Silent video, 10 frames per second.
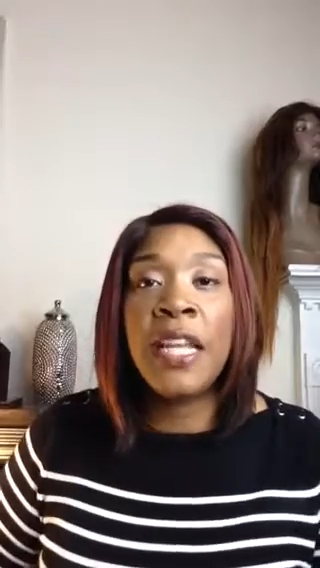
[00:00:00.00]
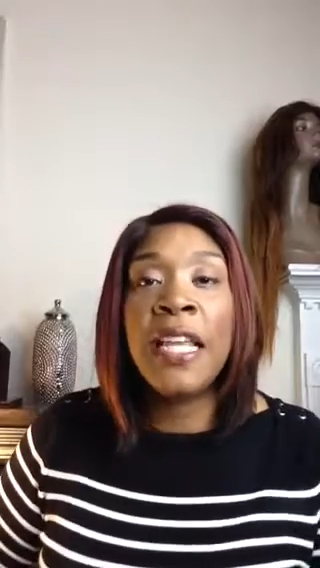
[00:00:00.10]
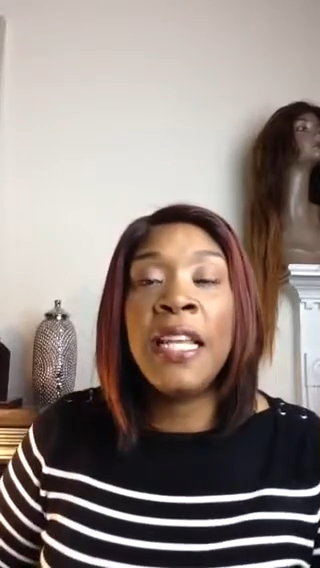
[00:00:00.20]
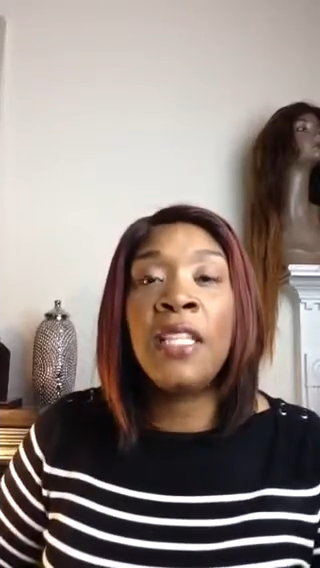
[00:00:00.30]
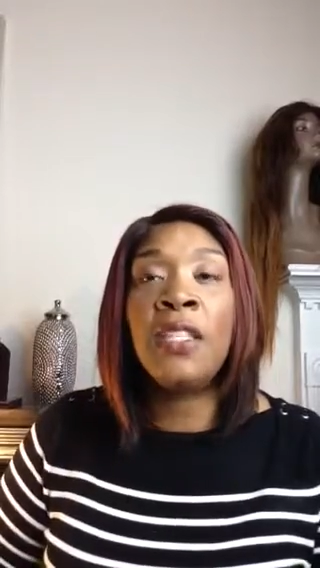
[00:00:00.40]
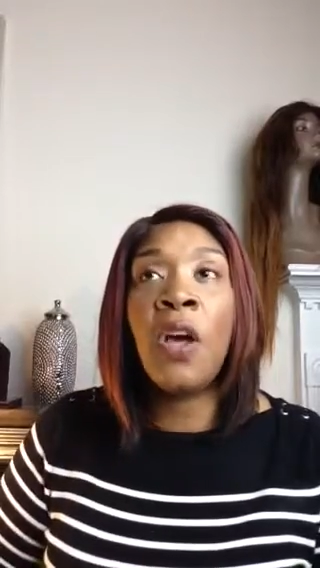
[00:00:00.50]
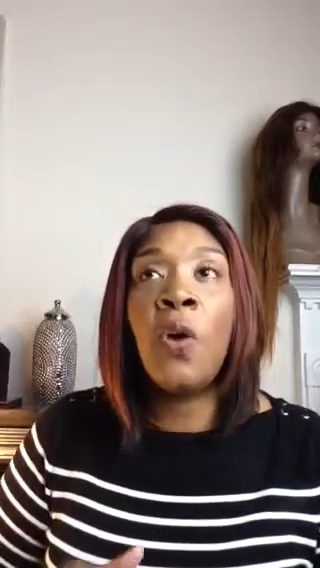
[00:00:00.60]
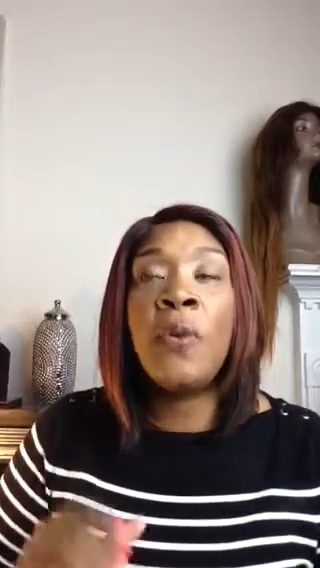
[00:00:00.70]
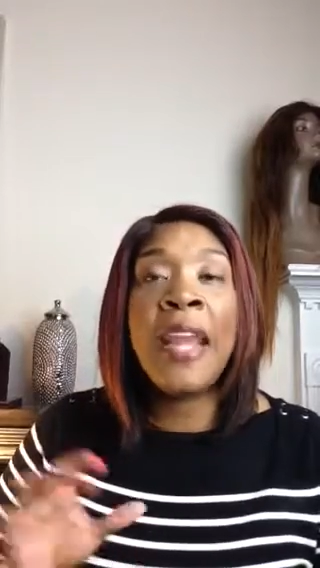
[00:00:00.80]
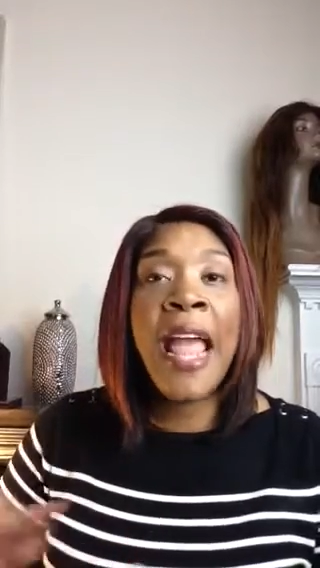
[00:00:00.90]
It is
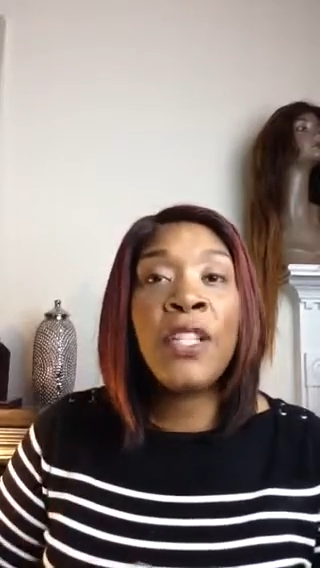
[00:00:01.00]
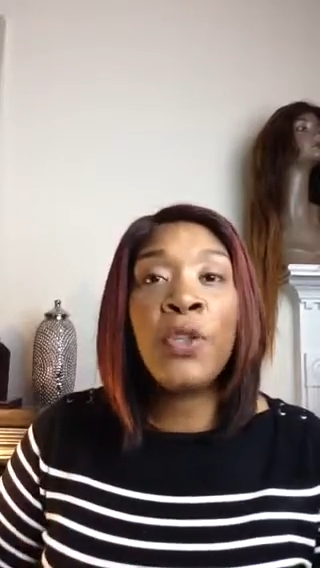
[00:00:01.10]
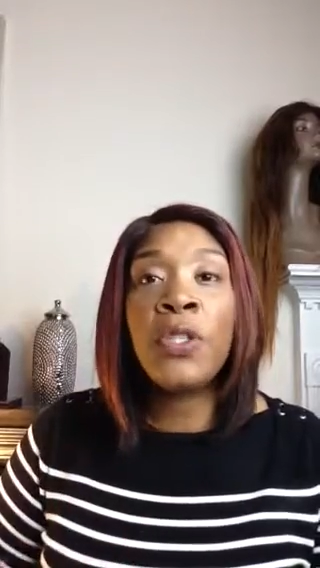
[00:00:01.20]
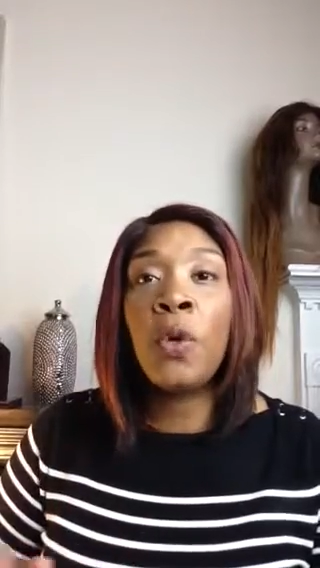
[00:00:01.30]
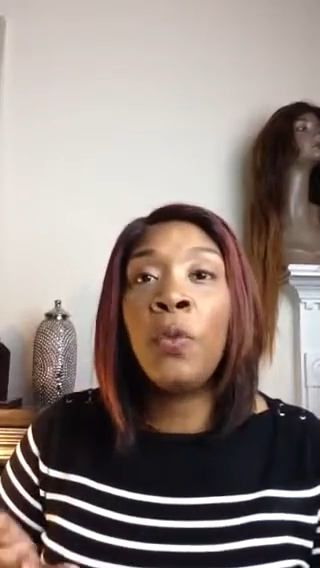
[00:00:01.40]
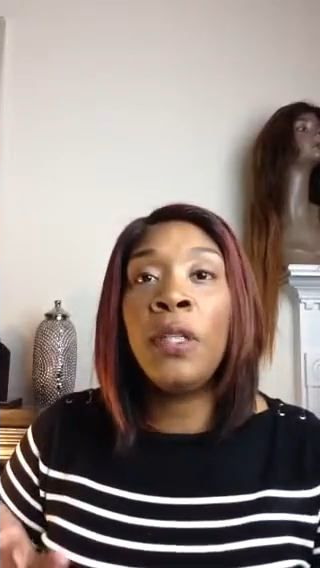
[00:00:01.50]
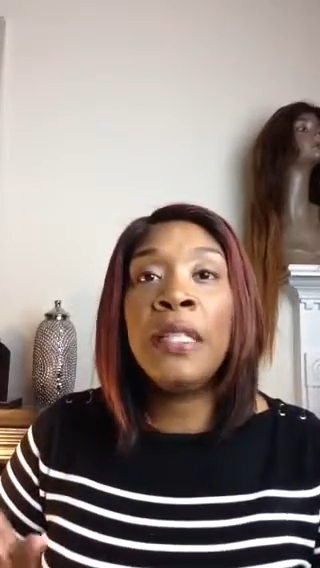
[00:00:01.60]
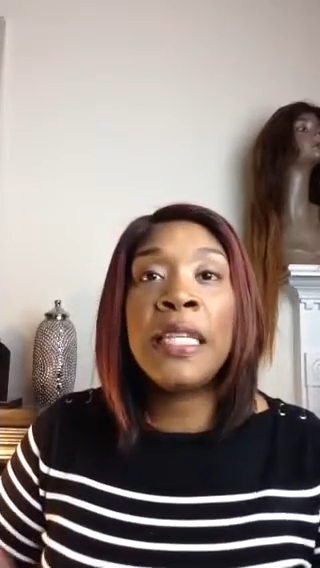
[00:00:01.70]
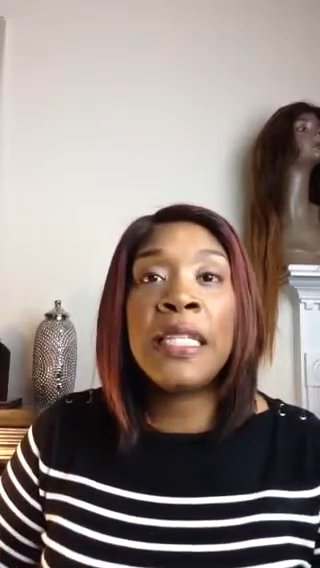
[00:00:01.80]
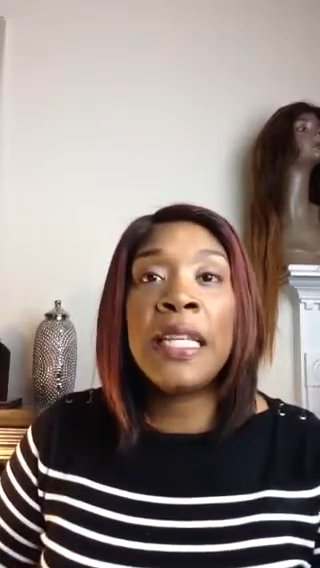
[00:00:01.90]
so natural, so
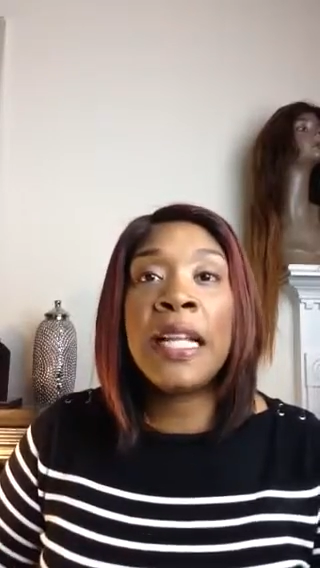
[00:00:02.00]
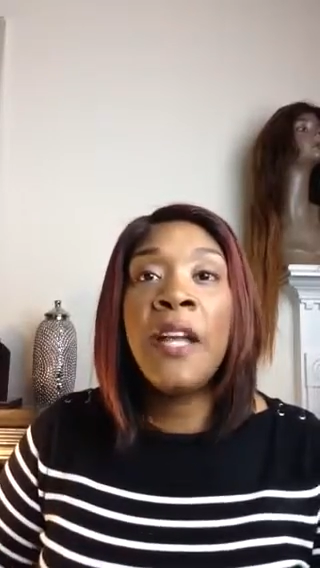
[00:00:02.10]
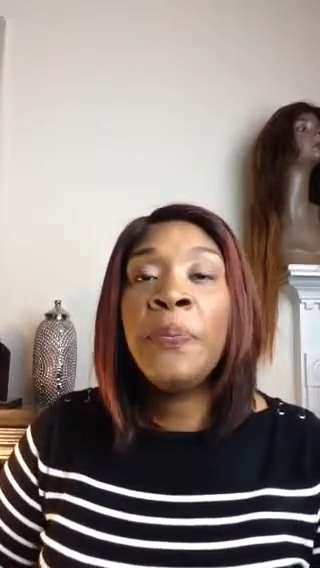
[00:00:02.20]
realistic.